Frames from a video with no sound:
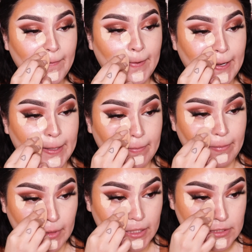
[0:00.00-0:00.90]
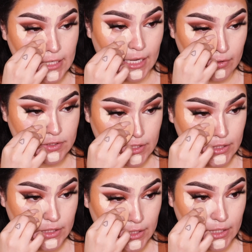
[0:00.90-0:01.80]
we're gonna blend out
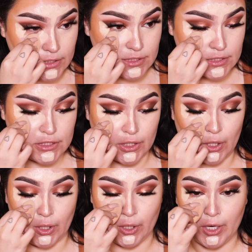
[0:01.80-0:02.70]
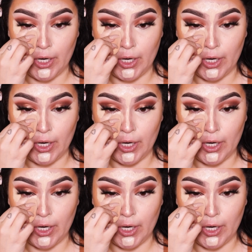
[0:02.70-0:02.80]
the concealer.